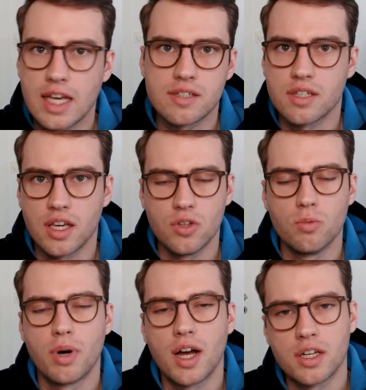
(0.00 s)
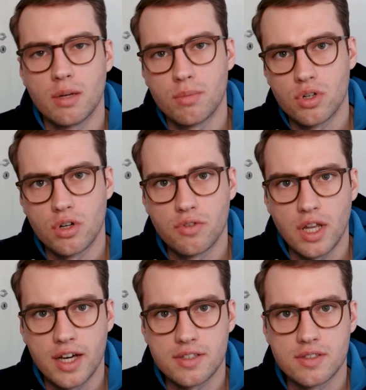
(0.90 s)
SKU part number of a
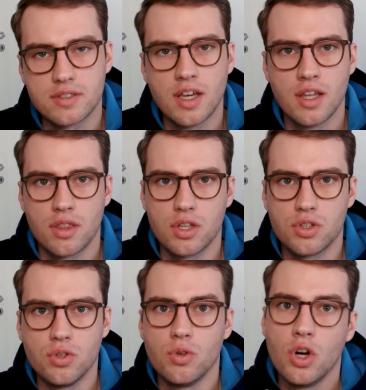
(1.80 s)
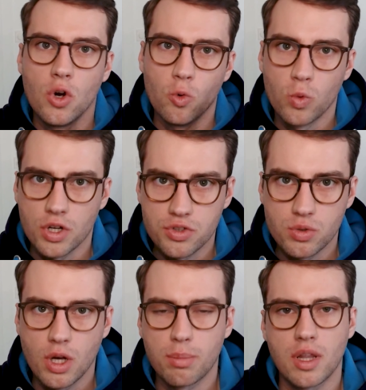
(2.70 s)
license that you want
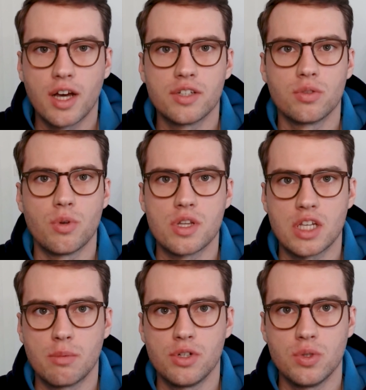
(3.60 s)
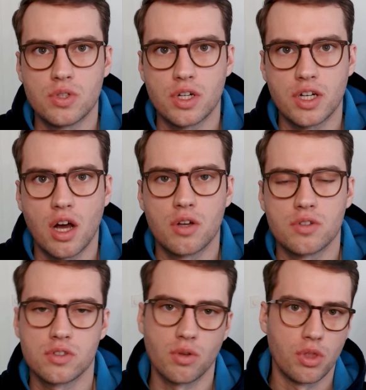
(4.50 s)
to apply to disabled user
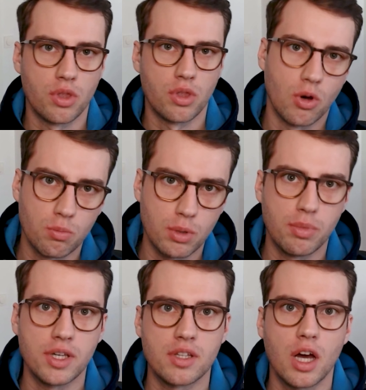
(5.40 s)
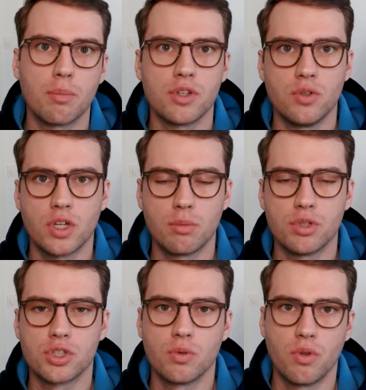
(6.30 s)
accounts. So this won't be picked up, and you can be
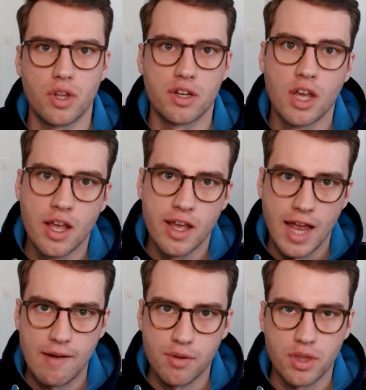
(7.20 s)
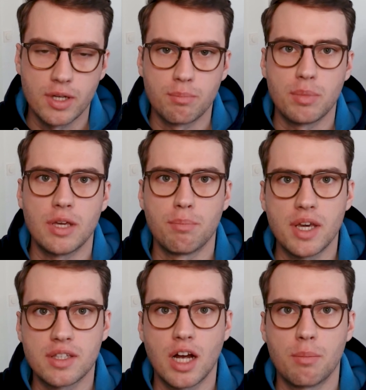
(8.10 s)
sure that everything being
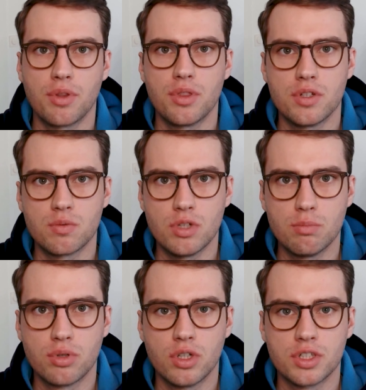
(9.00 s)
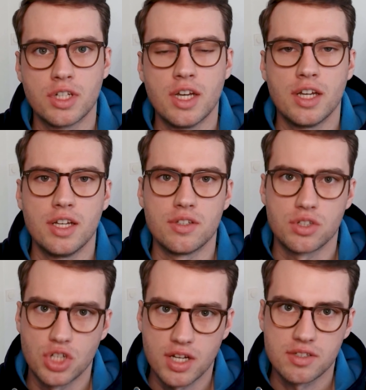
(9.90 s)
picked up in this report is
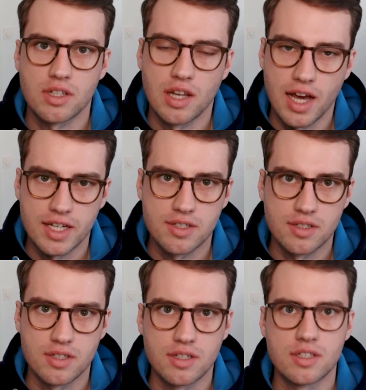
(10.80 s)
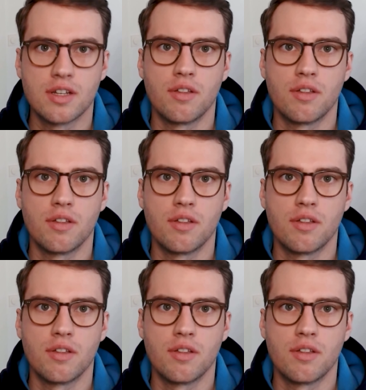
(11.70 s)
just licenses